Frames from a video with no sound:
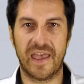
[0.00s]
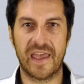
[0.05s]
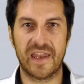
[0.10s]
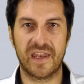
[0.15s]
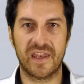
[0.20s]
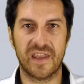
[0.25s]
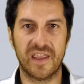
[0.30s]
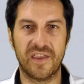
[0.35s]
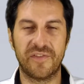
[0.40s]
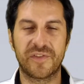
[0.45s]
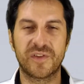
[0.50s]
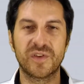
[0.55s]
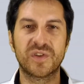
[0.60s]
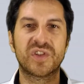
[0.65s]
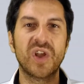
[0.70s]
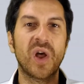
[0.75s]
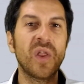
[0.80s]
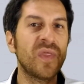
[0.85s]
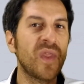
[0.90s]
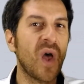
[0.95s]
And if you
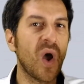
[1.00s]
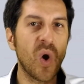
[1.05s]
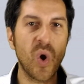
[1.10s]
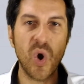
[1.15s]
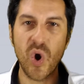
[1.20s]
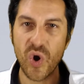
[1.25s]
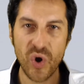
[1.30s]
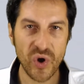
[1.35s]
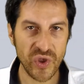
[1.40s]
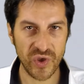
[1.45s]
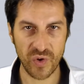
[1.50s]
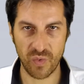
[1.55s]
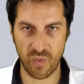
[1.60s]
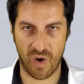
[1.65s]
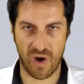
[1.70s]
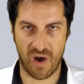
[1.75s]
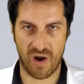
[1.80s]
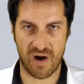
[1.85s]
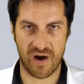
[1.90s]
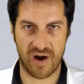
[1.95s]
don't know who you
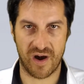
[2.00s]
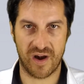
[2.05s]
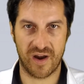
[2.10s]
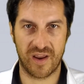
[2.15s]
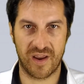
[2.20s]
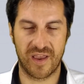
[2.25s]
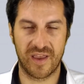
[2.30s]
are,